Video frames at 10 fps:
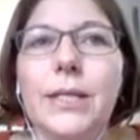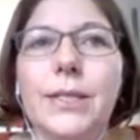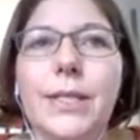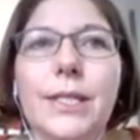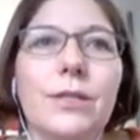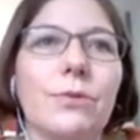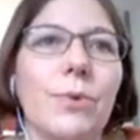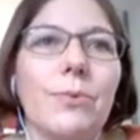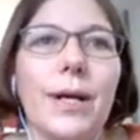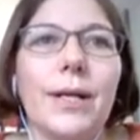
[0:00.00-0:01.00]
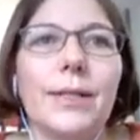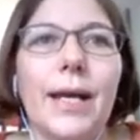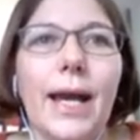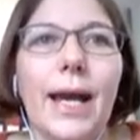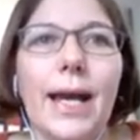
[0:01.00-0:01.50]
This required
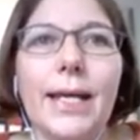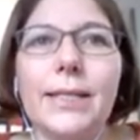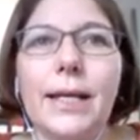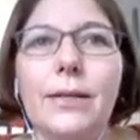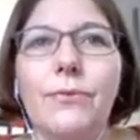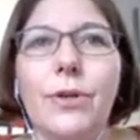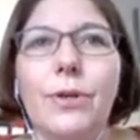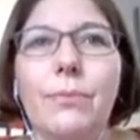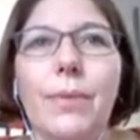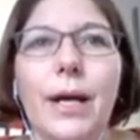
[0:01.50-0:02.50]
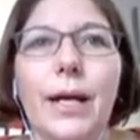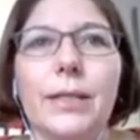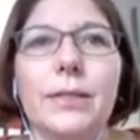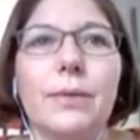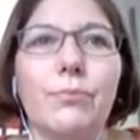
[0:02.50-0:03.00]
high tidal volume
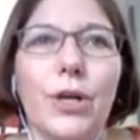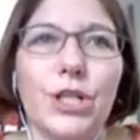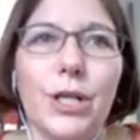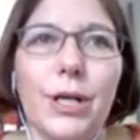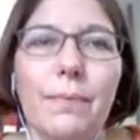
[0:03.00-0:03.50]
and pressure,